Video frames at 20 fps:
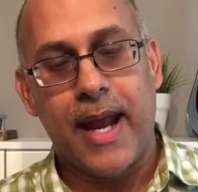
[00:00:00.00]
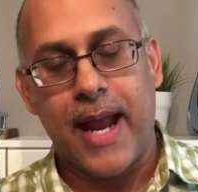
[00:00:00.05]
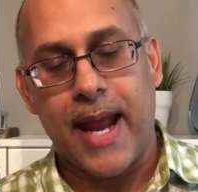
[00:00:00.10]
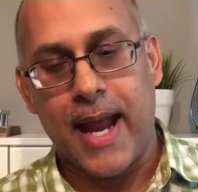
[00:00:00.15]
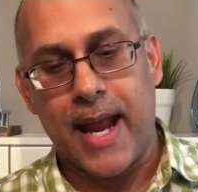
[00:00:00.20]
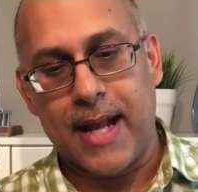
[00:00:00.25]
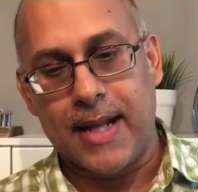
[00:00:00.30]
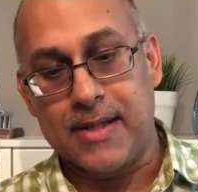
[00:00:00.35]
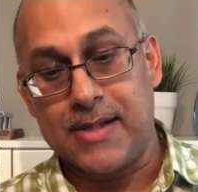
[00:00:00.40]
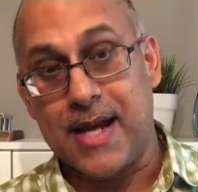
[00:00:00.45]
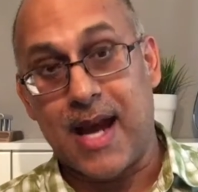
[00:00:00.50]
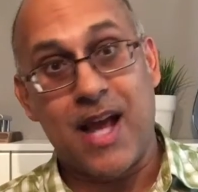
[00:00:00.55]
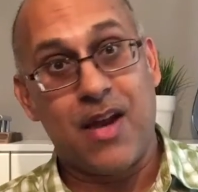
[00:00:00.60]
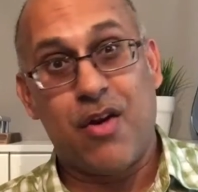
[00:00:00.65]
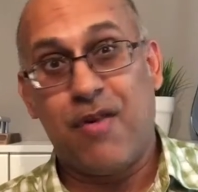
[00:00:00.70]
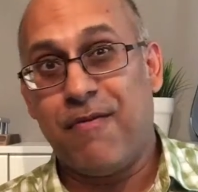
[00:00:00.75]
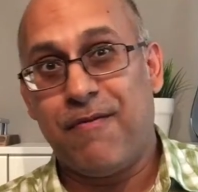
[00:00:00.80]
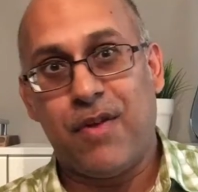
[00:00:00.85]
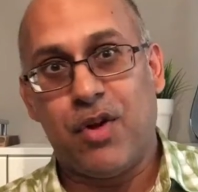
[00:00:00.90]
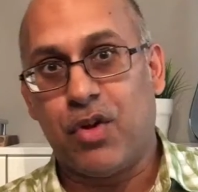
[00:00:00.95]
And I
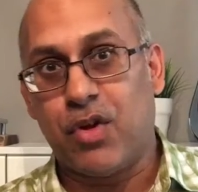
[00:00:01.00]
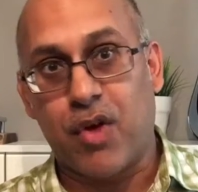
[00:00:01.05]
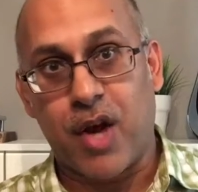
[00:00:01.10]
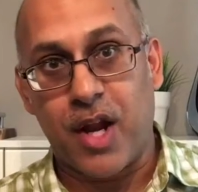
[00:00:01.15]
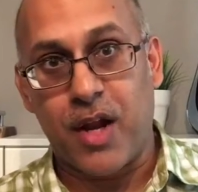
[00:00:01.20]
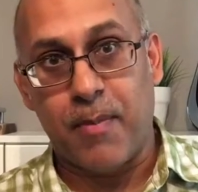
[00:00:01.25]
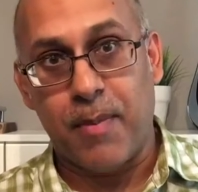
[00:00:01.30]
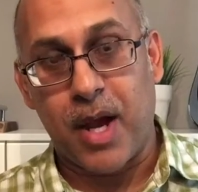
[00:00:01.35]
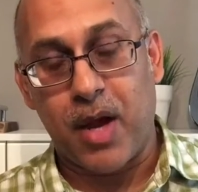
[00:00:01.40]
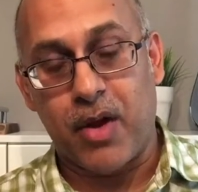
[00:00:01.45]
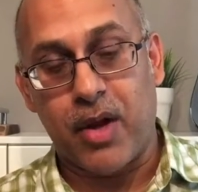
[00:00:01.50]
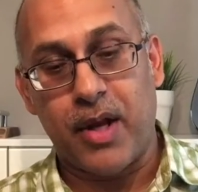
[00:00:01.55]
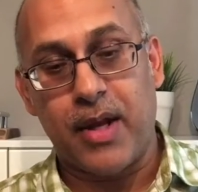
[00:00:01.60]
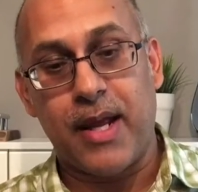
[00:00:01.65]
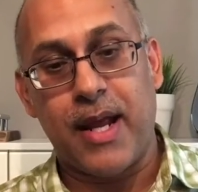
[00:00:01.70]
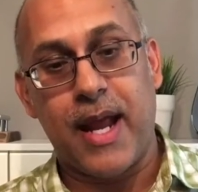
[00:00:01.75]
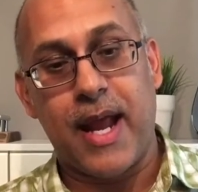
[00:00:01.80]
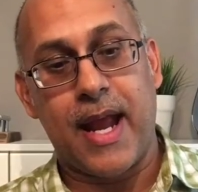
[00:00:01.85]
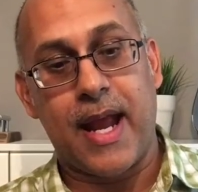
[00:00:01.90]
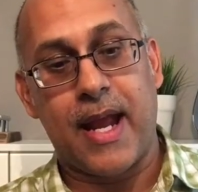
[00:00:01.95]
don't feel great about
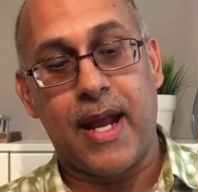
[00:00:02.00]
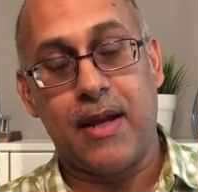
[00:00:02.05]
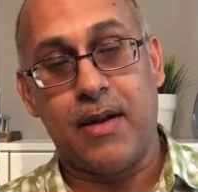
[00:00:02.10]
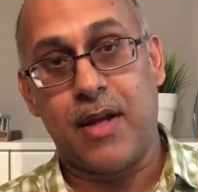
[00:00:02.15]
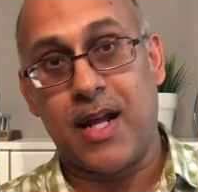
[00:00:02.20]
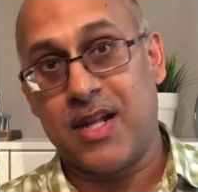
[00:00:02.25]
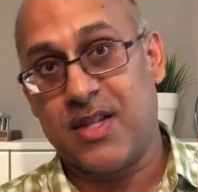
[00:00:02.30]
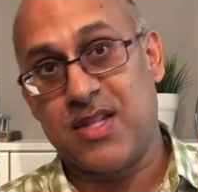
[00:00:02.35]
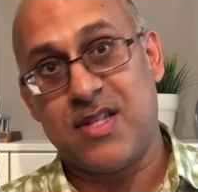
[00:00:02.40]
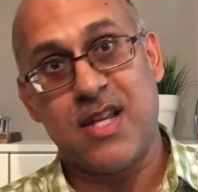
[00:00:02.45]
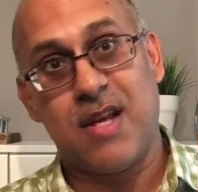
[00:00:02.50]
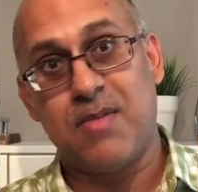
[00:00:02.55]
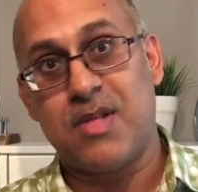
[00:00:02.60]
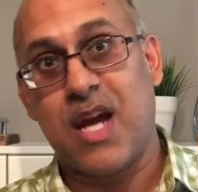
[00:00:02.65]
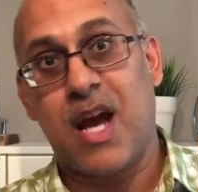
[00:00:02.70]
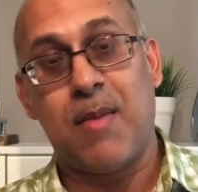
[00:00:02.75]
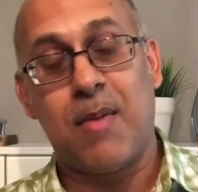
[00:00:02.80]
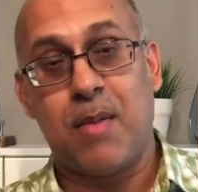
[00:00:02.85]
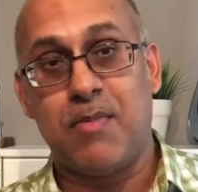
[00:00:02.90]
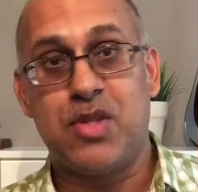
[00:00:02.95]
it. And at the same
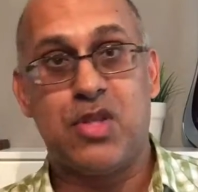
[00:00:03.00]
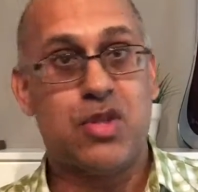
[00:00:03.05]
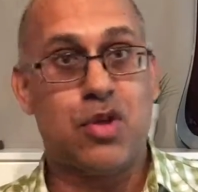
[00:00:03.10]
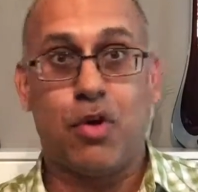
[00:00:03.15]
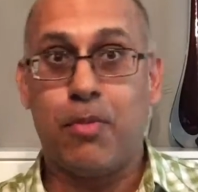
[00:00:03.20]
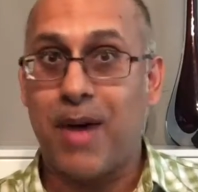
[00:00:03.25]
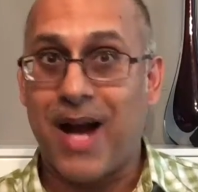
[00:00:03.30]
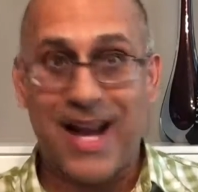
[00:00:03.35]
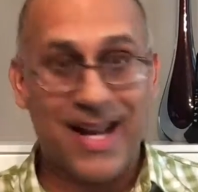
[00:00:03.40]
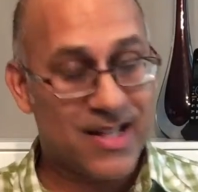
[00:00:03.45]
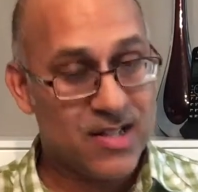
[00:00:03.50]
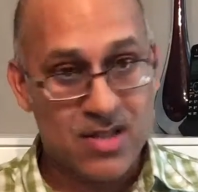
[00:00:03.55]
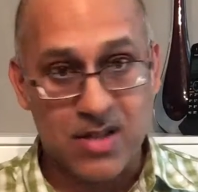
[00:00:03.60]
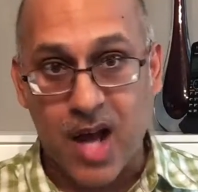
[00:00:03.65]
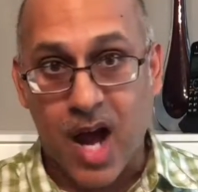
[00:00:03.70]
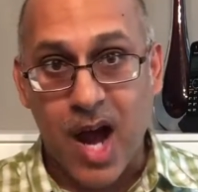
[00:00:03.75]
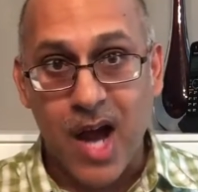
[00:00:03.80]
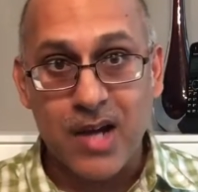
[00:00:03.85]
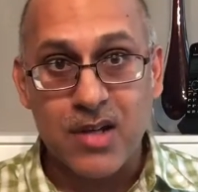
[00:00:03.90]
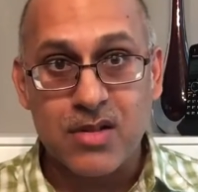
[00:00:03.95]
time, I'm still buying
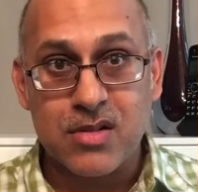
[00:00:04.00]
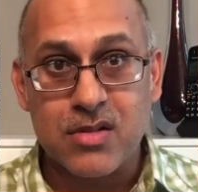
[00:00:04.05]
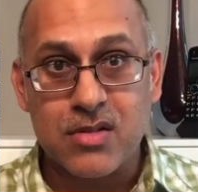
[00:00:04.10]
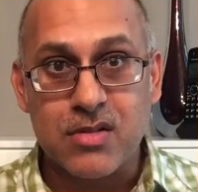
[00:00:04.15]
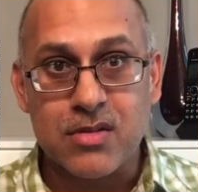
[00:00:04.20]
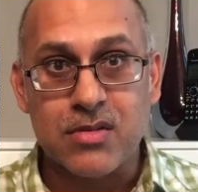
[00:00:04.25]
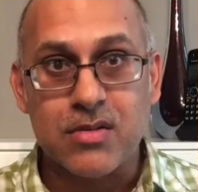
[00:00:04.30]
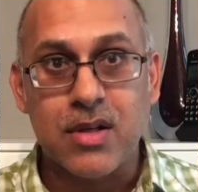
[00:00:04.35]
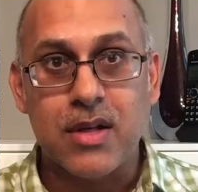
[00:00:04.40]
stocks.